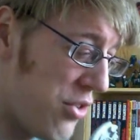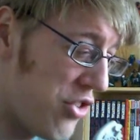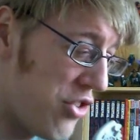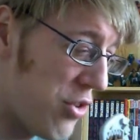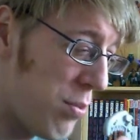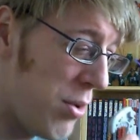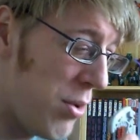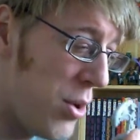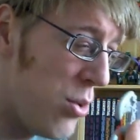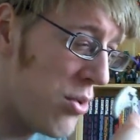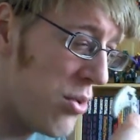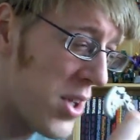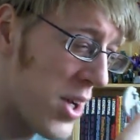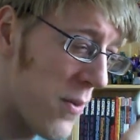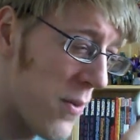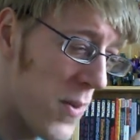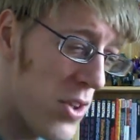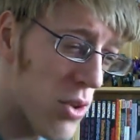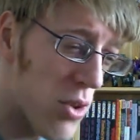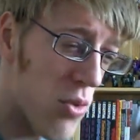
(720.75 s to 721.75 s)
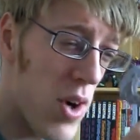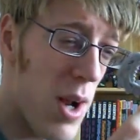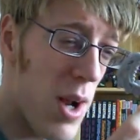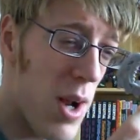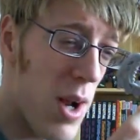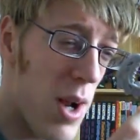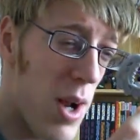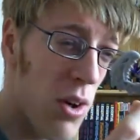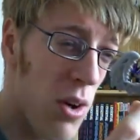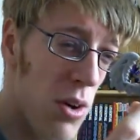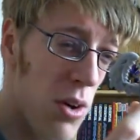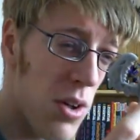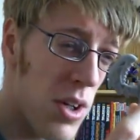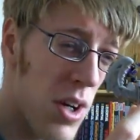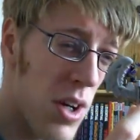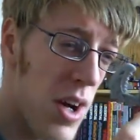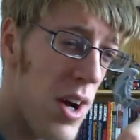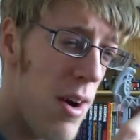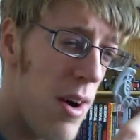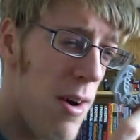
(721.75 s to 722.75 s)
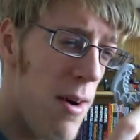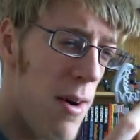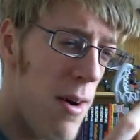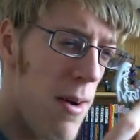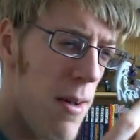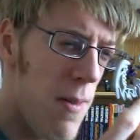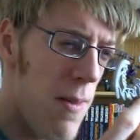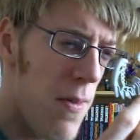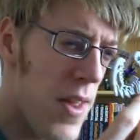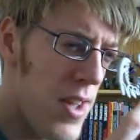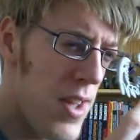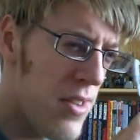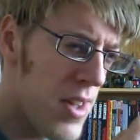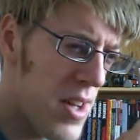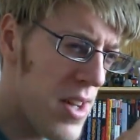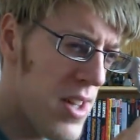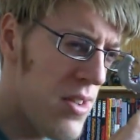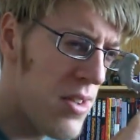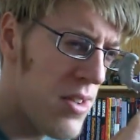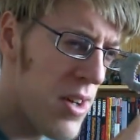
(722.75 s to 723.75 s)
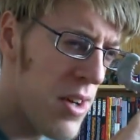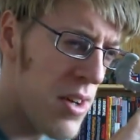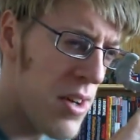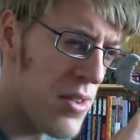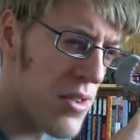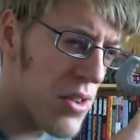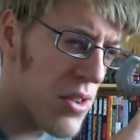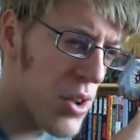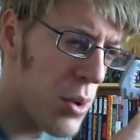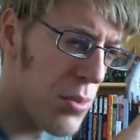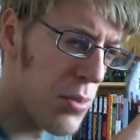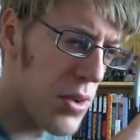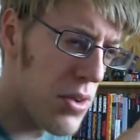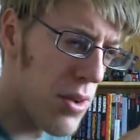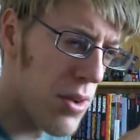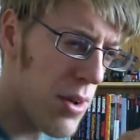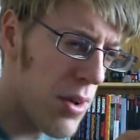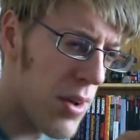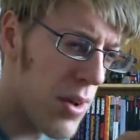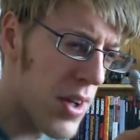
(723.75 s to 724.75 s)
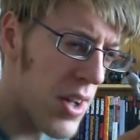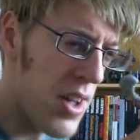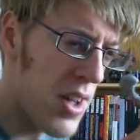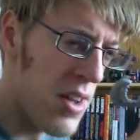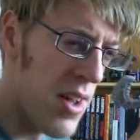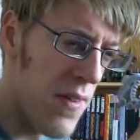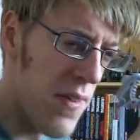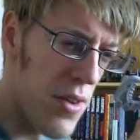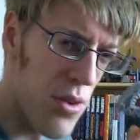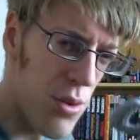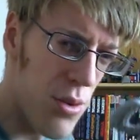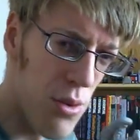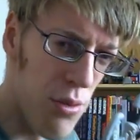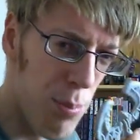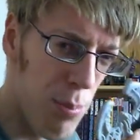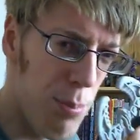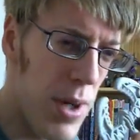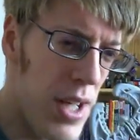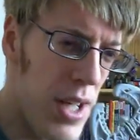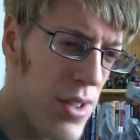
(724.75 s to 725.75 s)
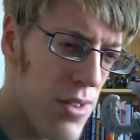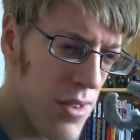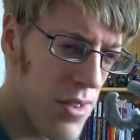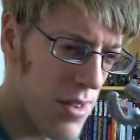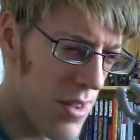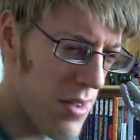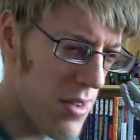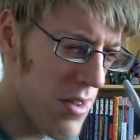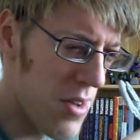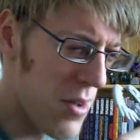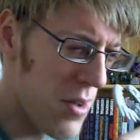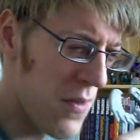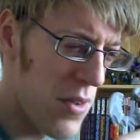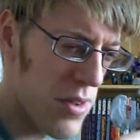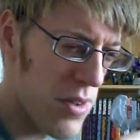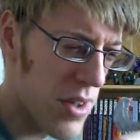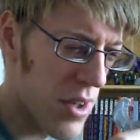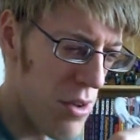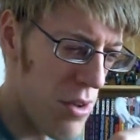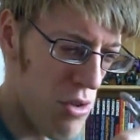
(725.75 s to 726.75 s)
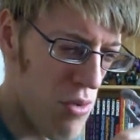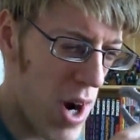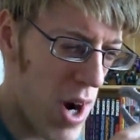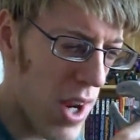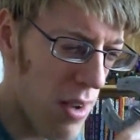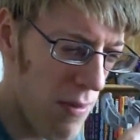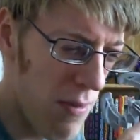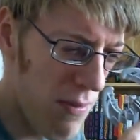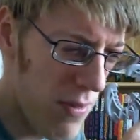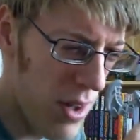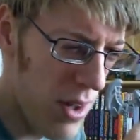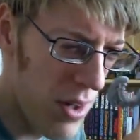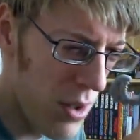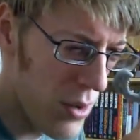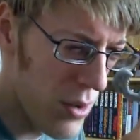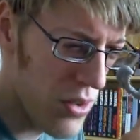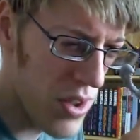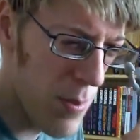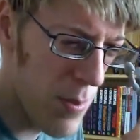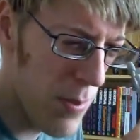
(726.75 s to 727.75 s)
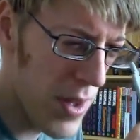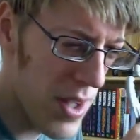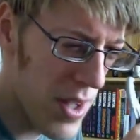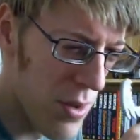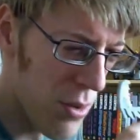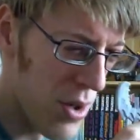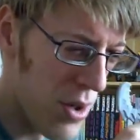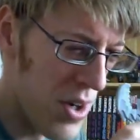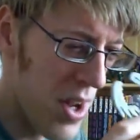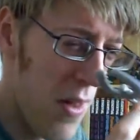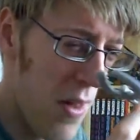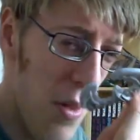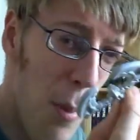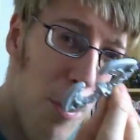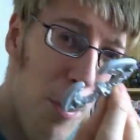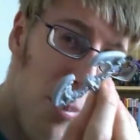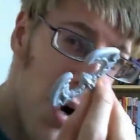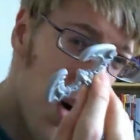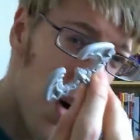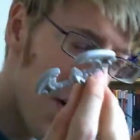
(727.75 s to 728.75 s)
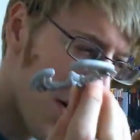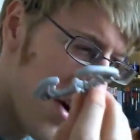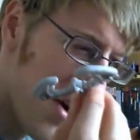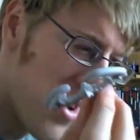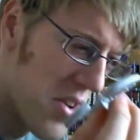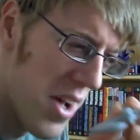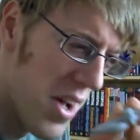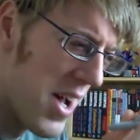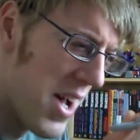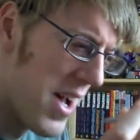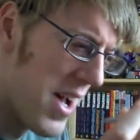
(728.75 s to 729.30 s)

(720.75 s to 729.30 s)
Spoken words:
and spews out this grappling hook that is then in turn sculpted to look like another sort of beast. I don't know if it's like a dragonfly or something, or another bird.